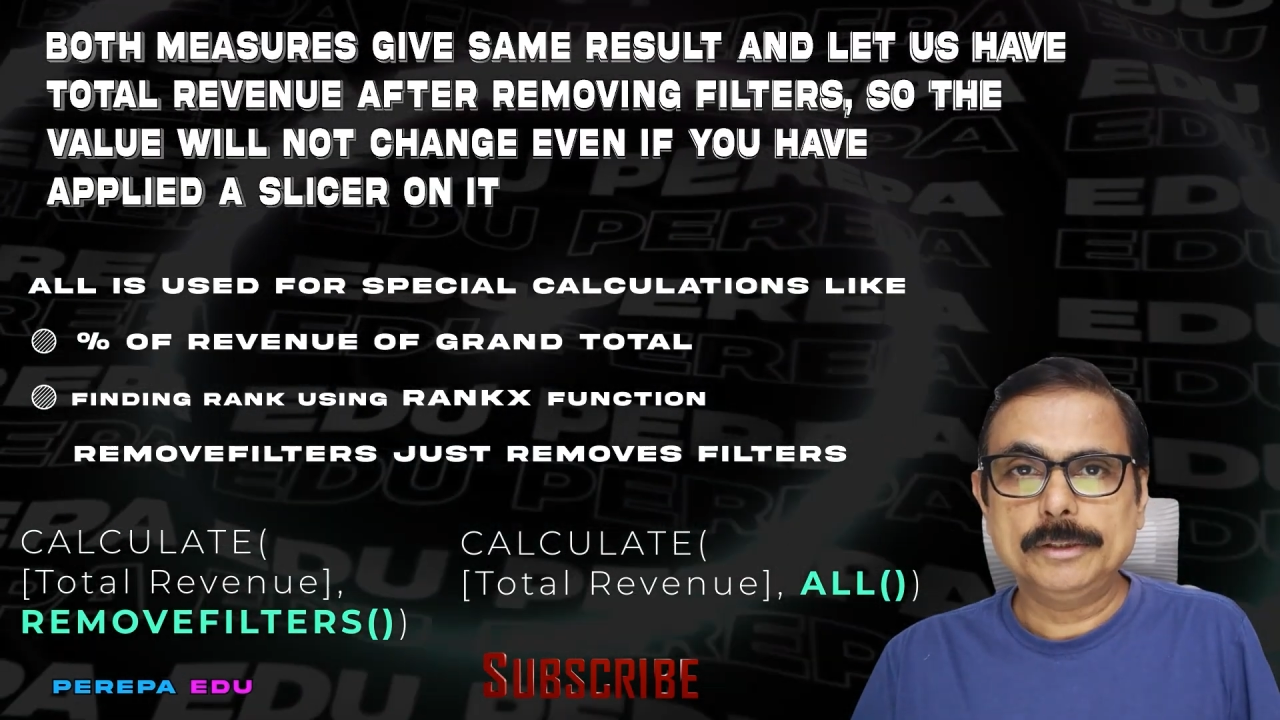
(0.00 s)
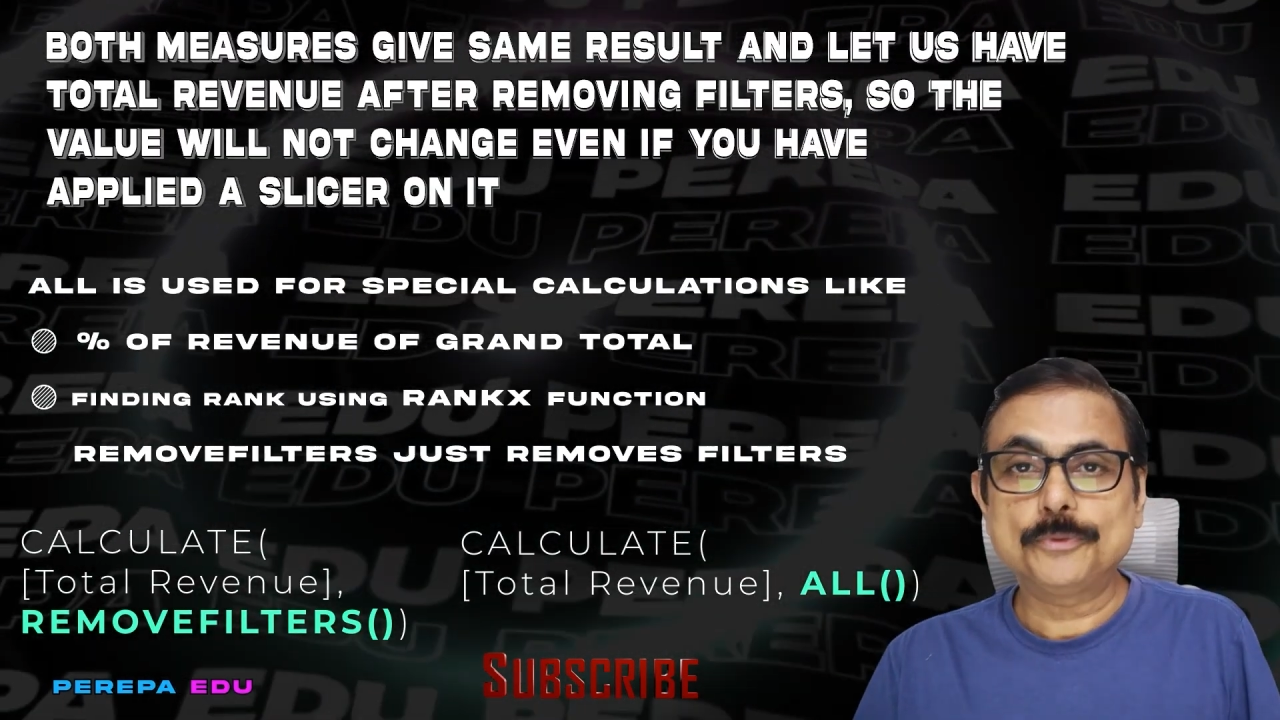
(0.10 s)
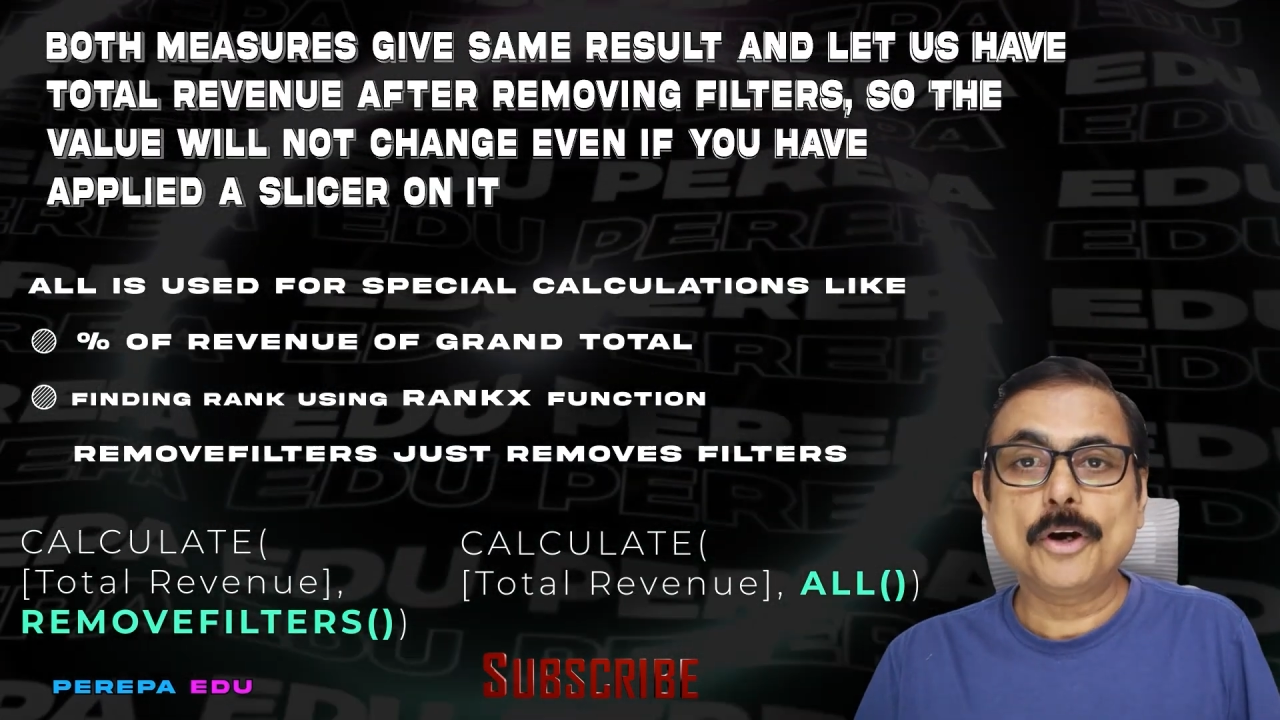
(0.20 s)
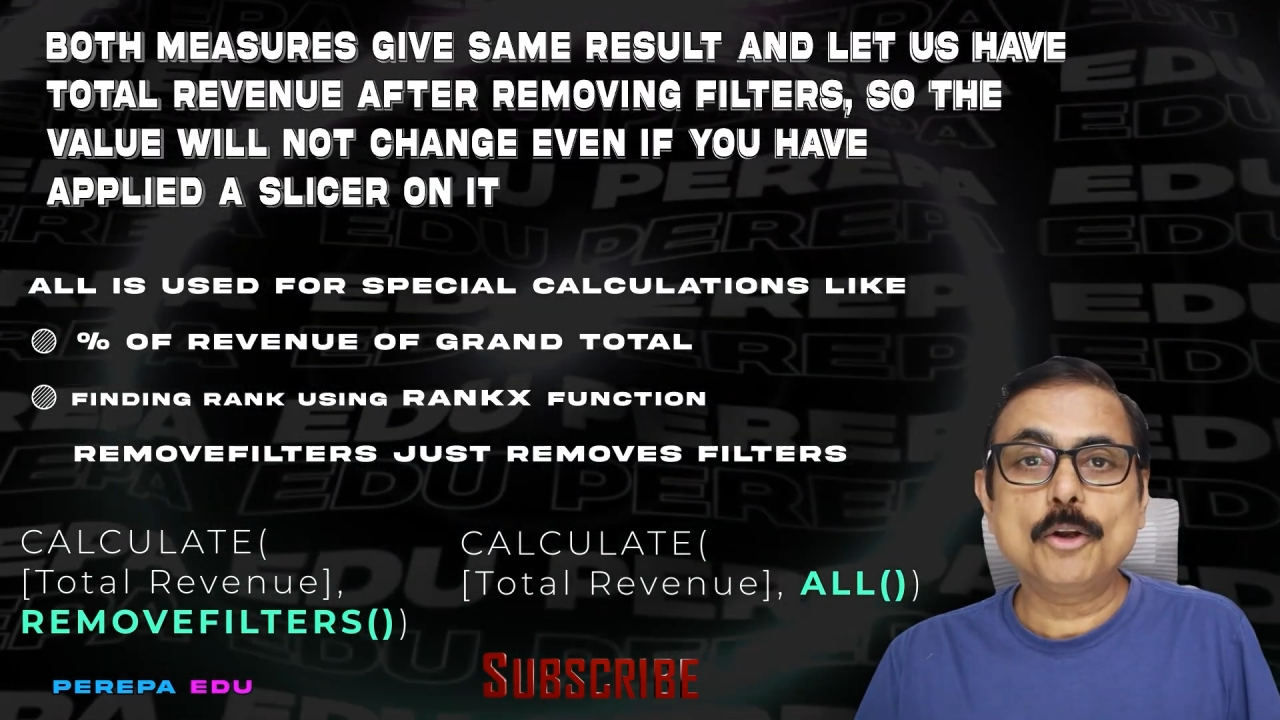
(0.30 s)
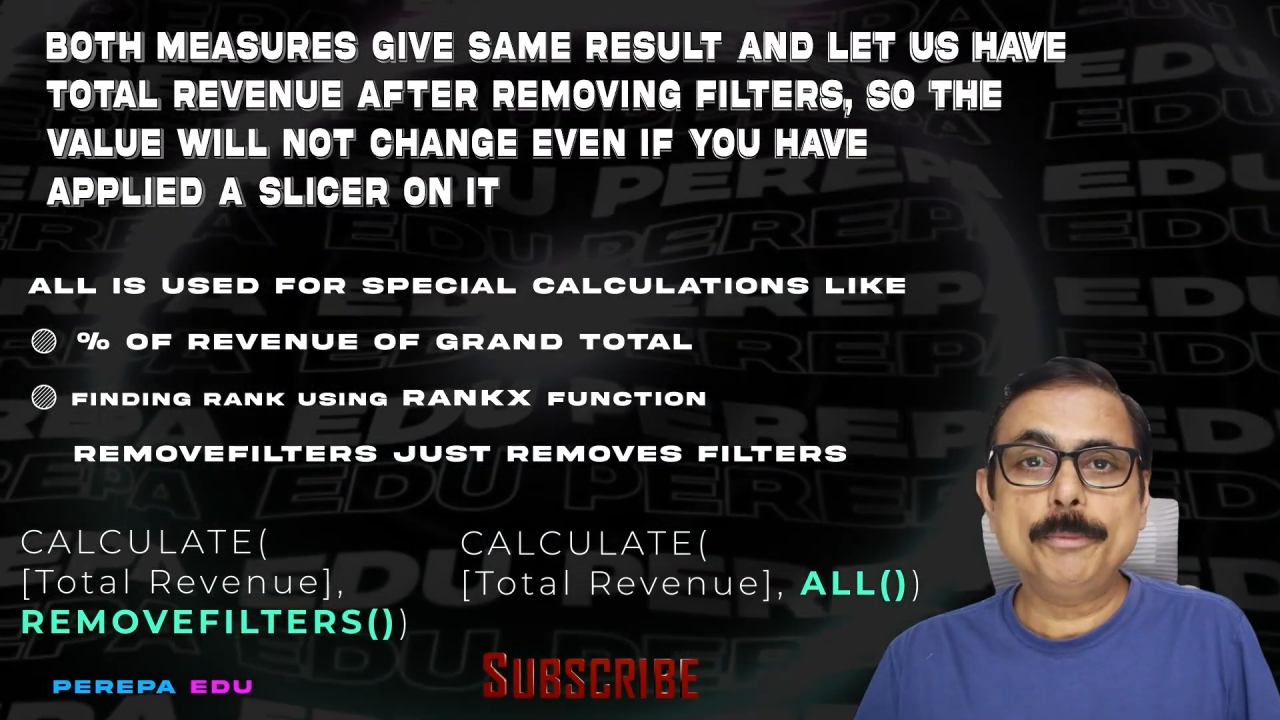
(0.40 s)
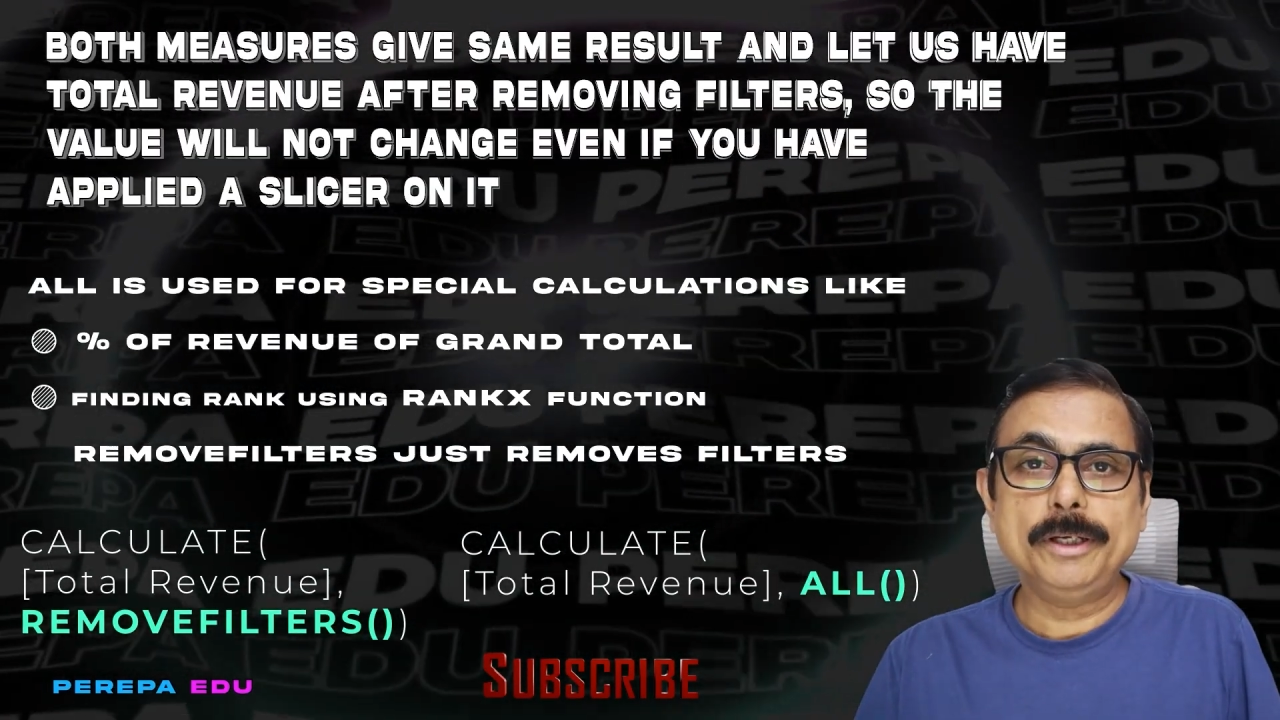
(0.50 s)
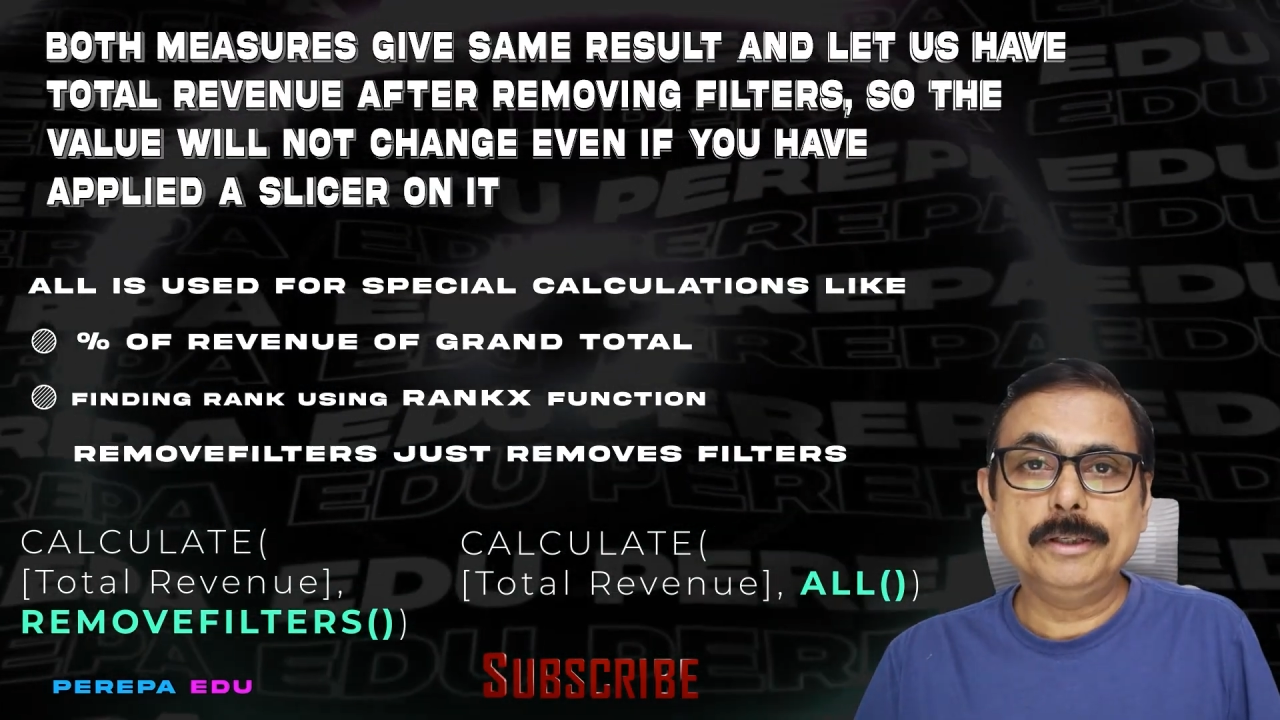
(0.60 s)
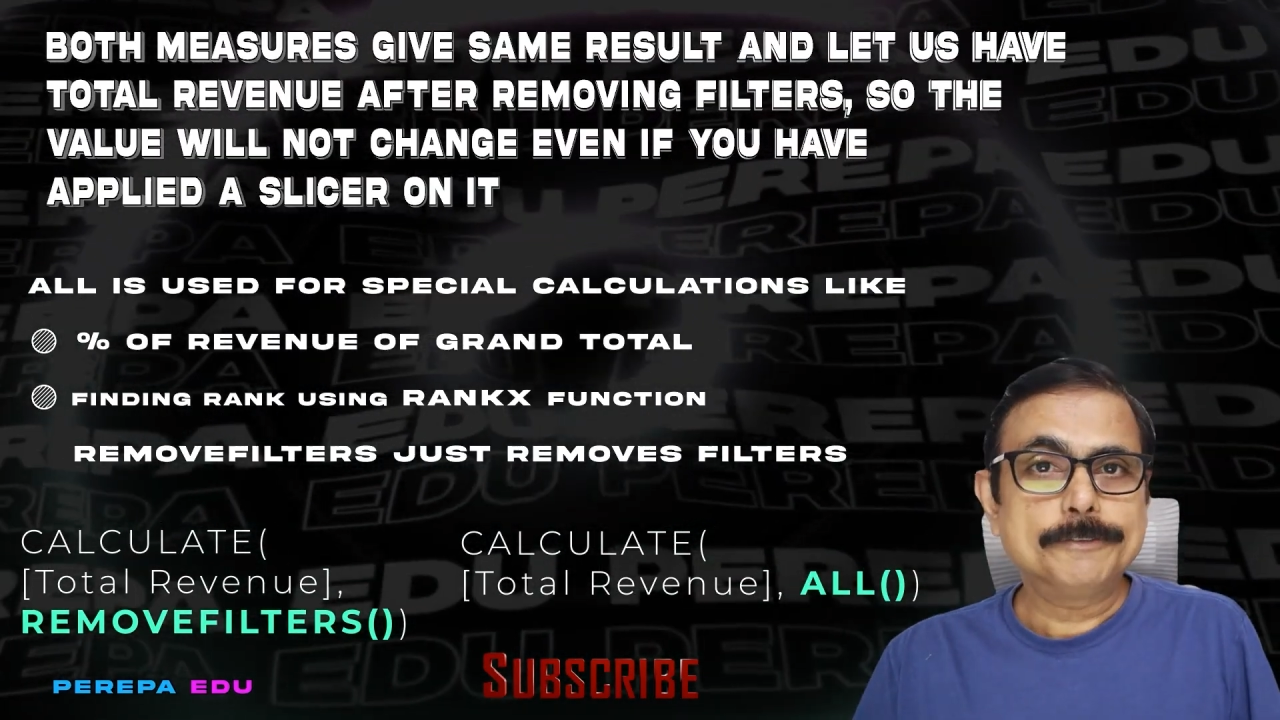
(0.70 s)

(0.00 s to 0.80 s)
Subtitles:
So follow me